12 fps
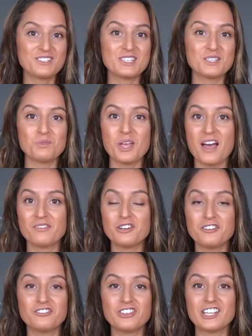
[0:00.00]
since we have
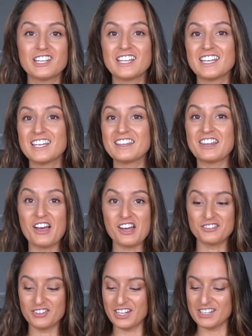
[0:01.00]
our filling, the
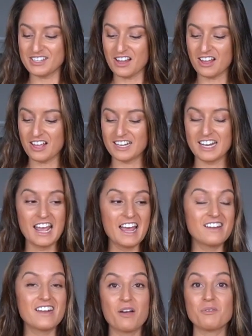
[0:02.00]
oven is on.
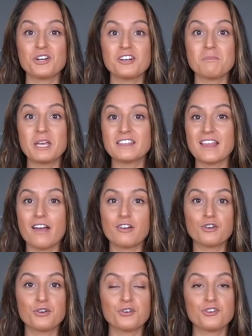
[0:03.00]
Now we're going to make that
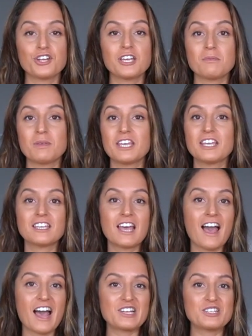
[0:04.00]
creamy
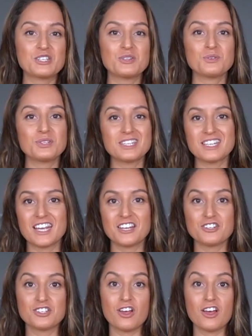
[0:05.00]
cashew
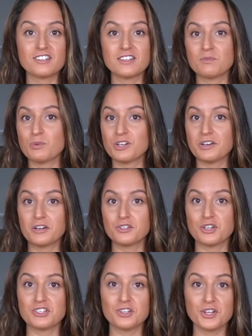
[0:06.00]
sage sauce that we're going to
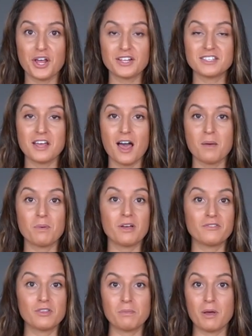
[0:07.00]
drizzle on top
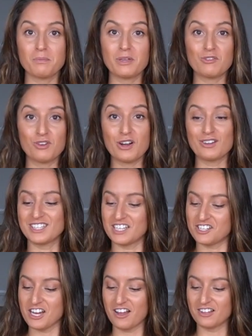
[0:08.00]
of the pumpkin ricotta
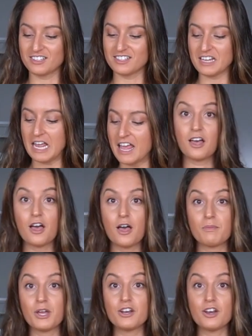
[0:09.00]
shells.
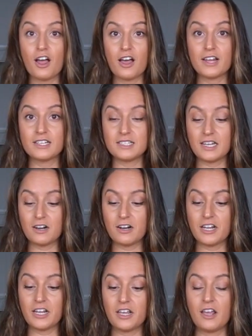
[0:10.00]

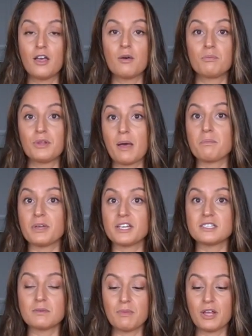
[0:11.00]
Non-dairy
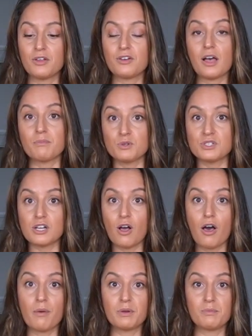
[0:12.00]
plant-based milk. I'm using
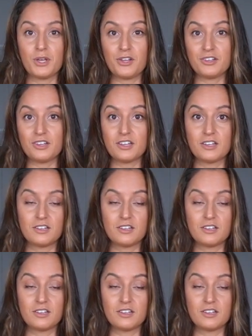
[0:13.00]
almond milk.